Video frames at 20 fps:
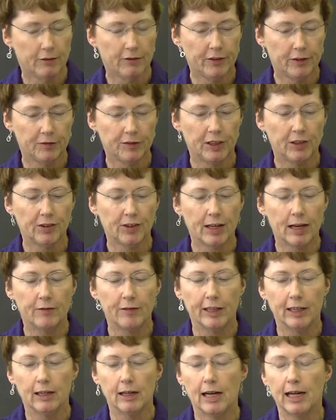
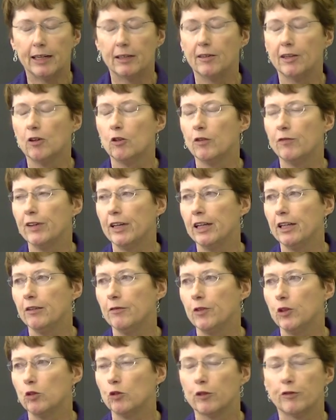57, I don't know if any
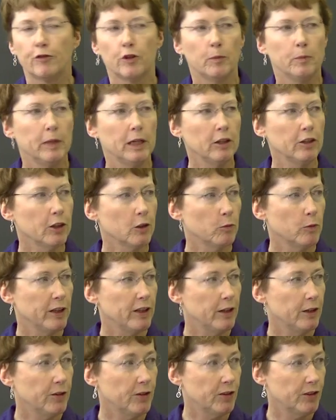of you are familiar with
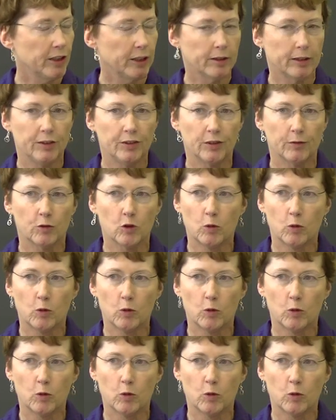this series of